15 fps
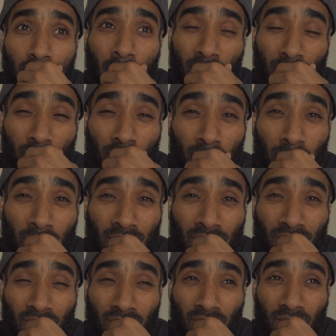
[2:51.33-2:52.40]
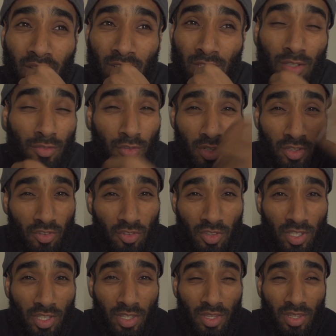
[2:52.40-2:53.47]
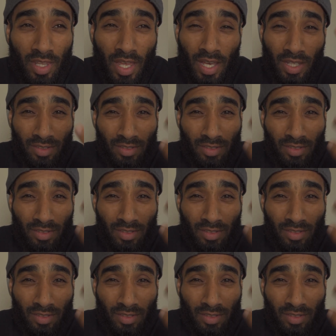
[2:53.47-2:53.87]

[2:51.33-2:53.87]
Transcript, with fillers: by filming a different scene that